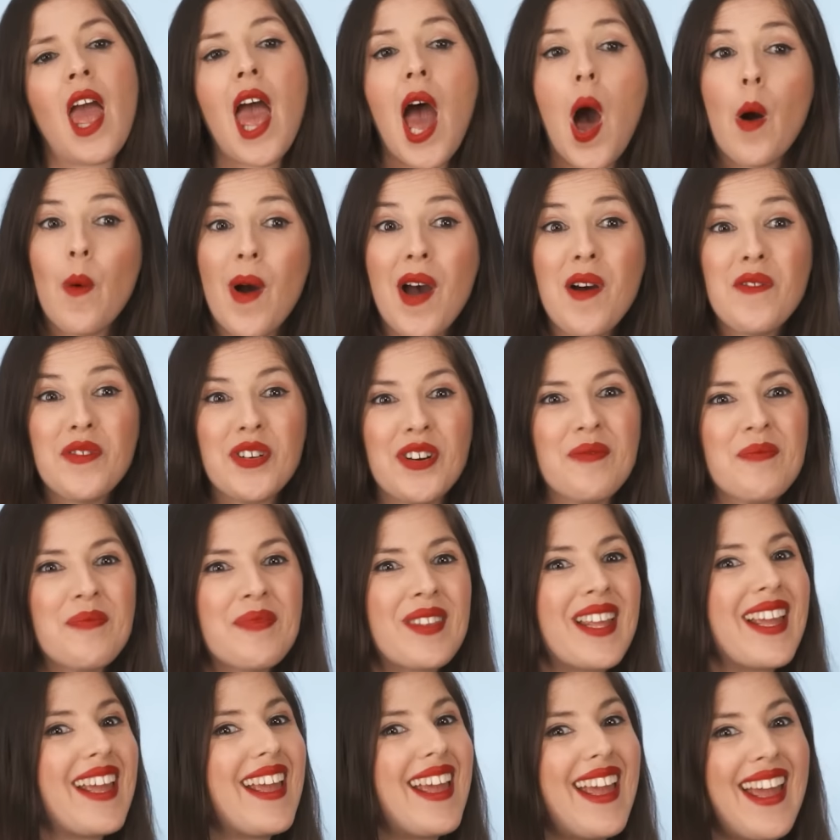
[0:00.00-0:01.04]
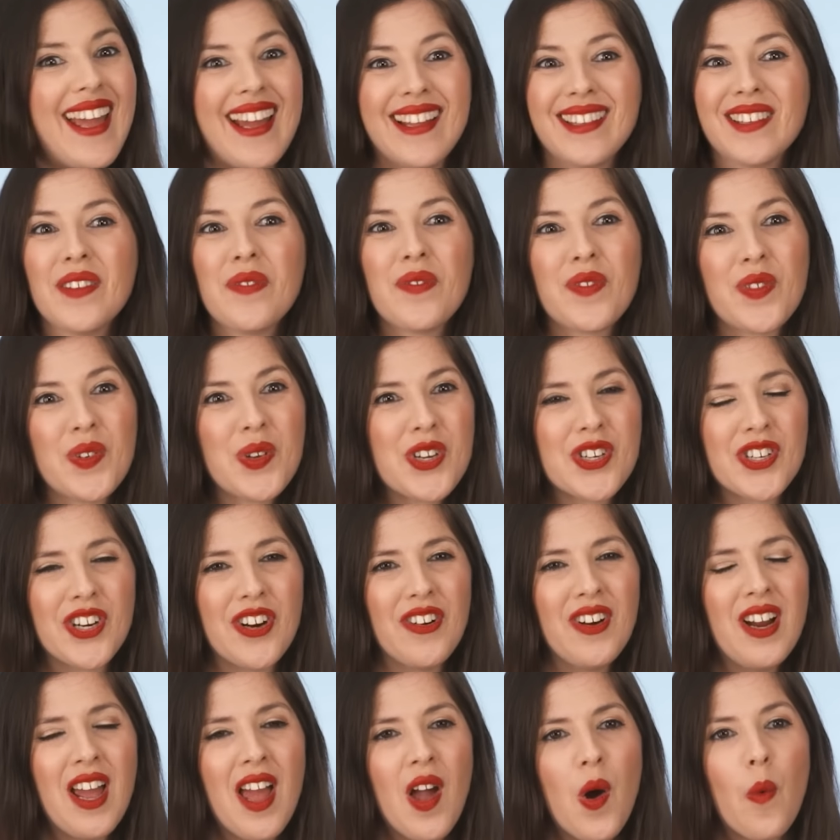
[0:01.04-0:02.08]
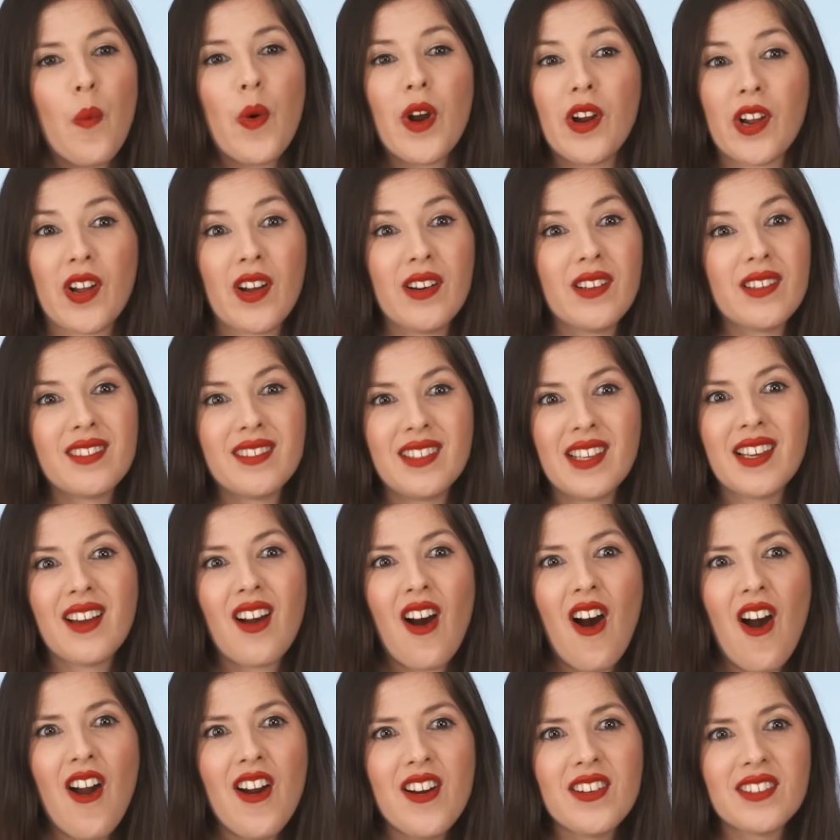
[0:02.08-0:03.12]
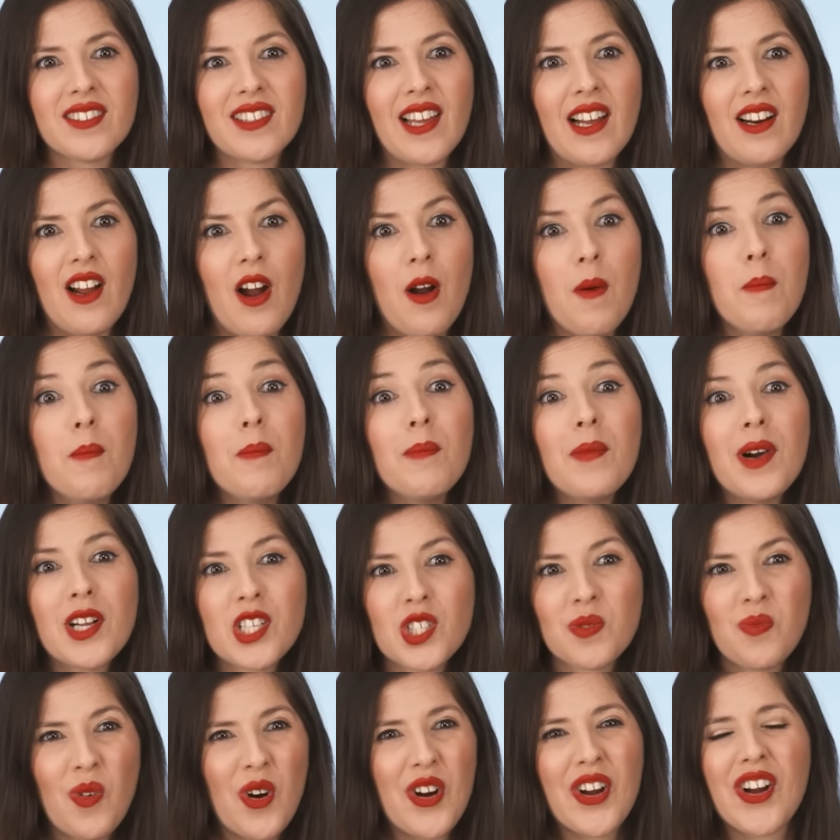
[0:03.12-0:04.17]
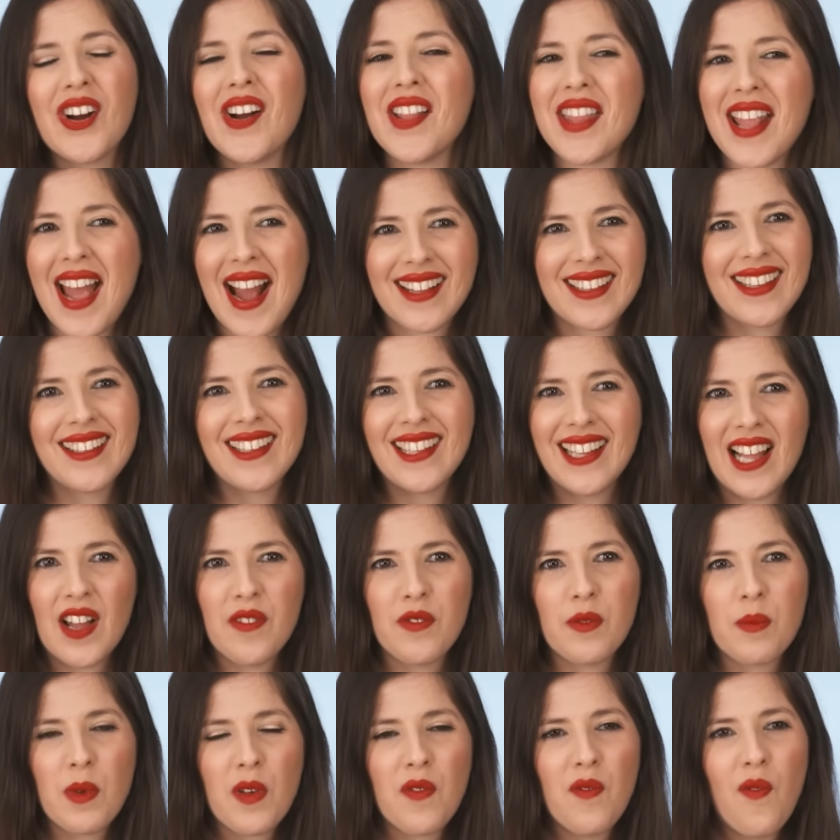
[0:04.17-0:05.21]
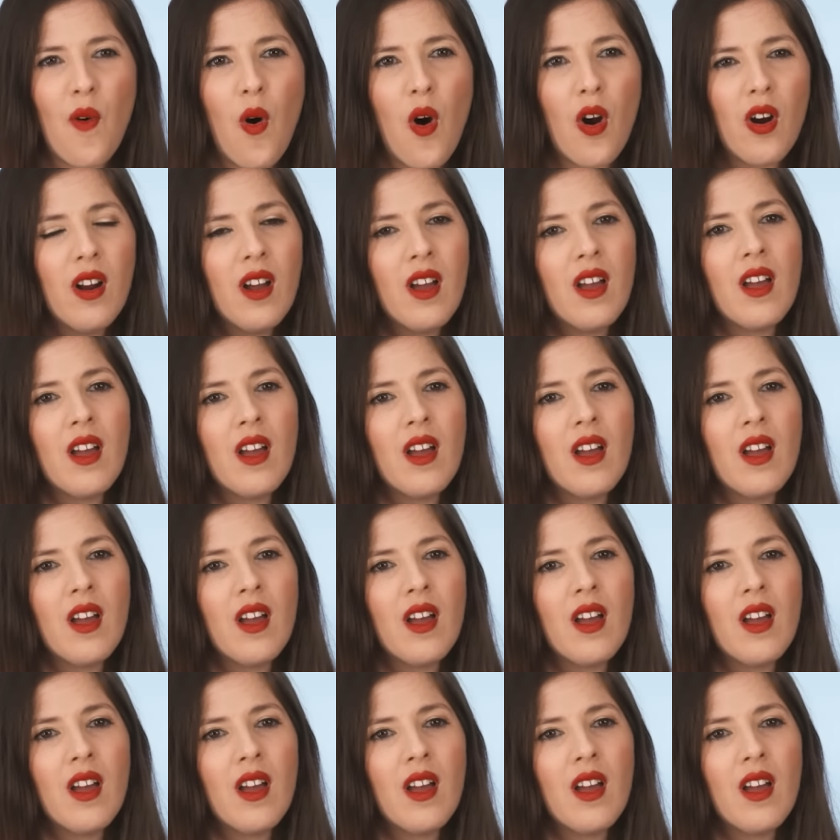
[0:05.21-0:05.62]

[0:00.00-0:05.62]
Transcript: However, in the future, we're gonna see cars that are much more connected than ever before.